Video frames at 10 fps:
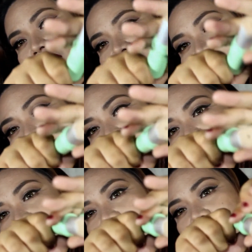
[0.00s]
I
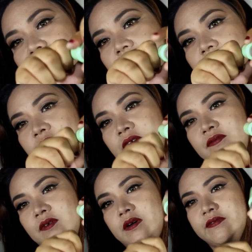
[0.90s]
don't have enough
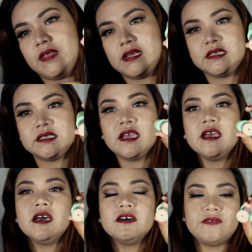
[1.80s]
of this
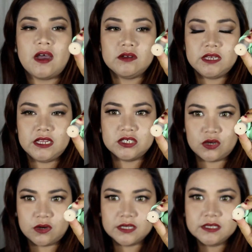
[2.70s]

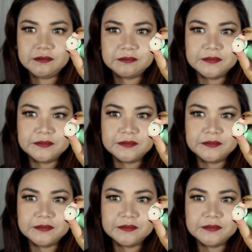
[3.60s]
foundation,